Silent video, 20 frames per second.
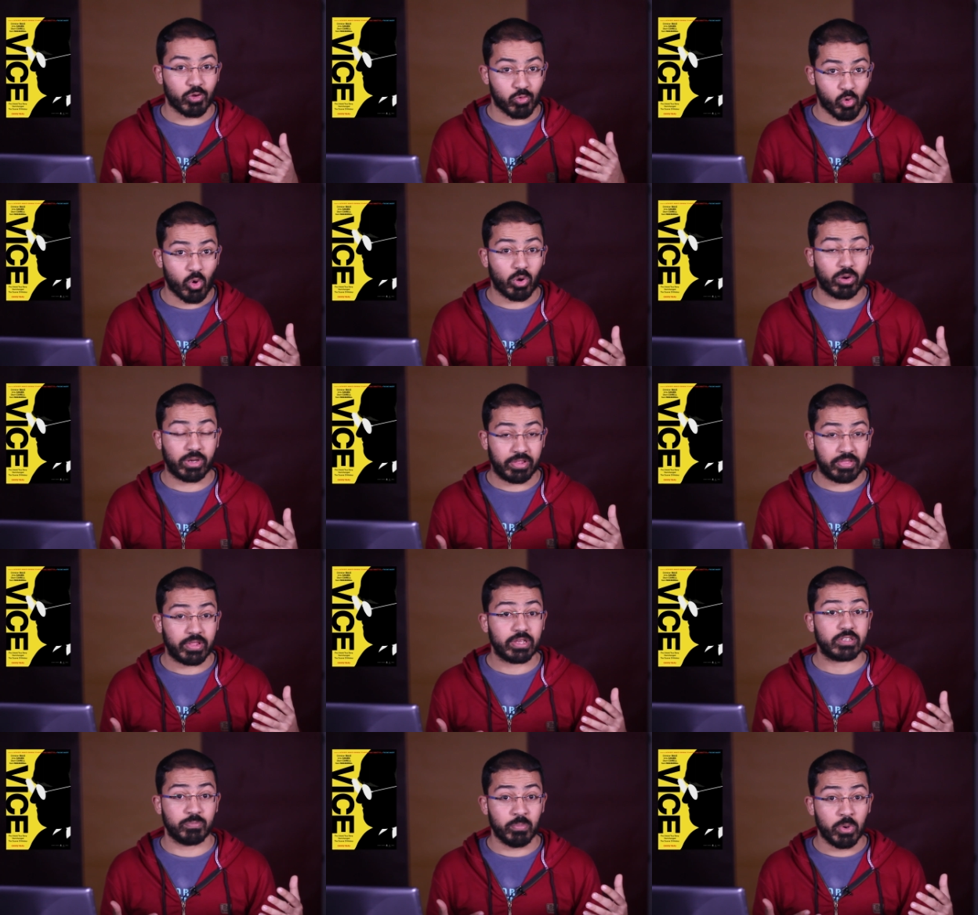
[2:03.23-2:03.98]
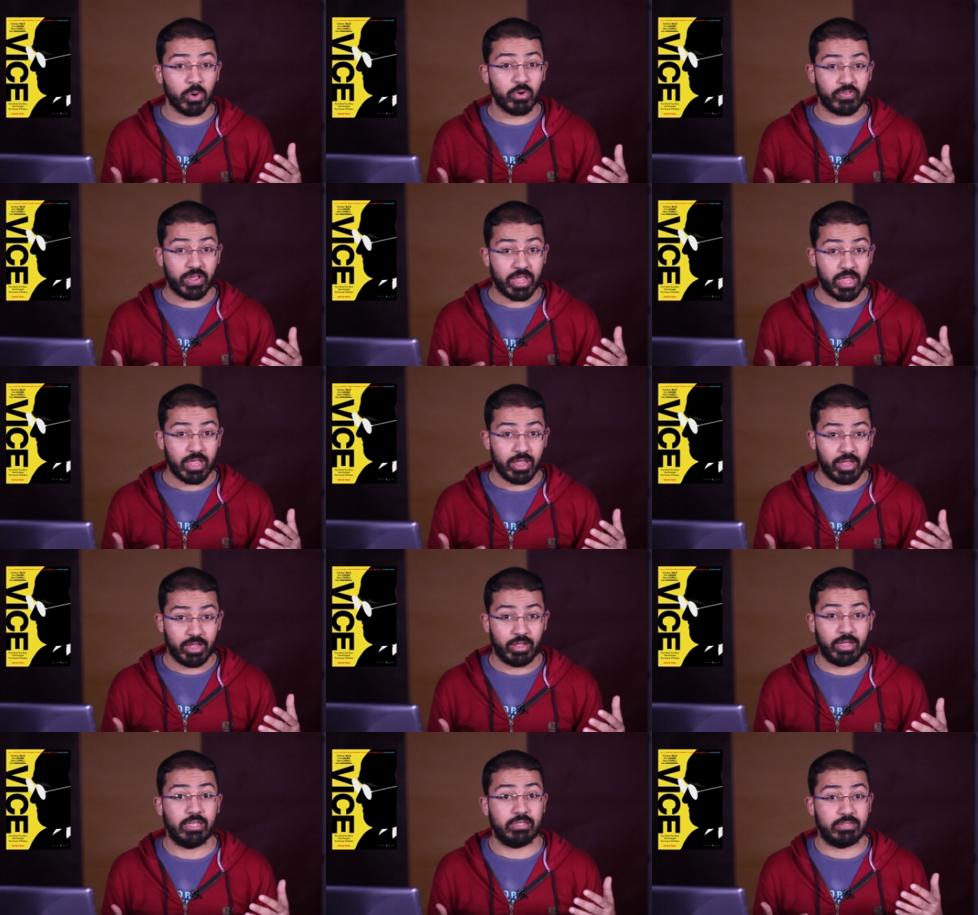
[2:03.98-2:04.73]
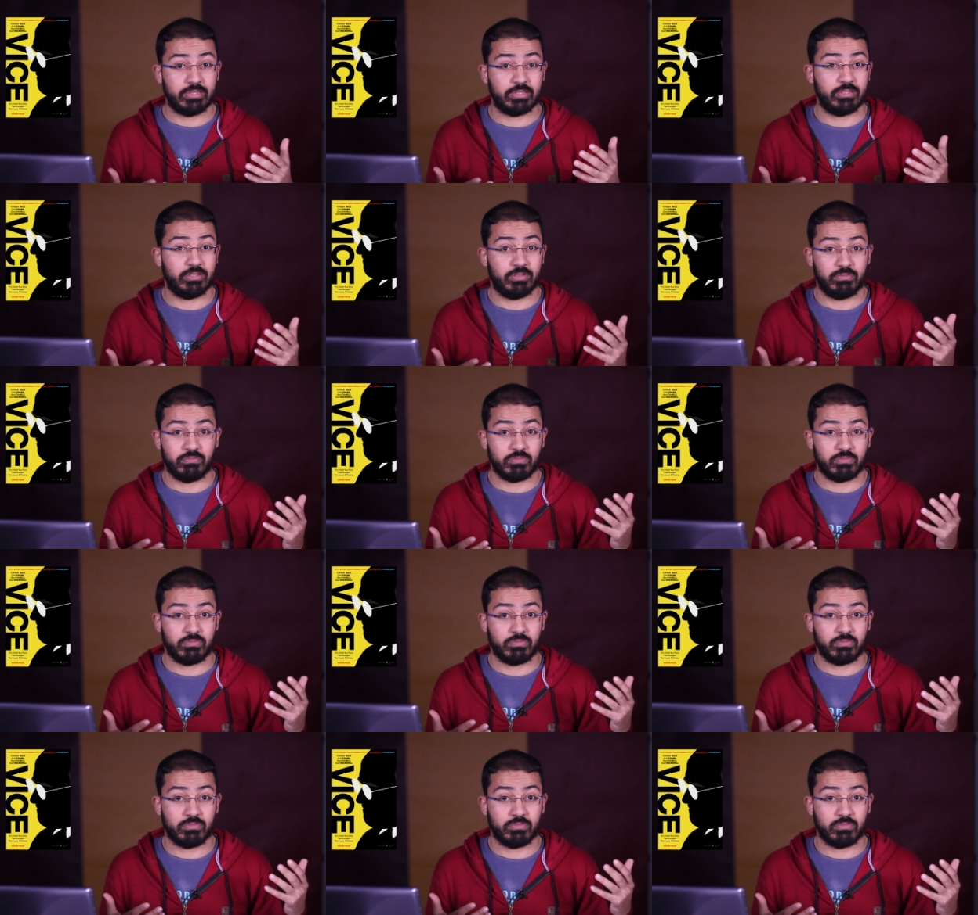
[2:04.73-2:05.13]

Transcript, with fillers: role in this movie is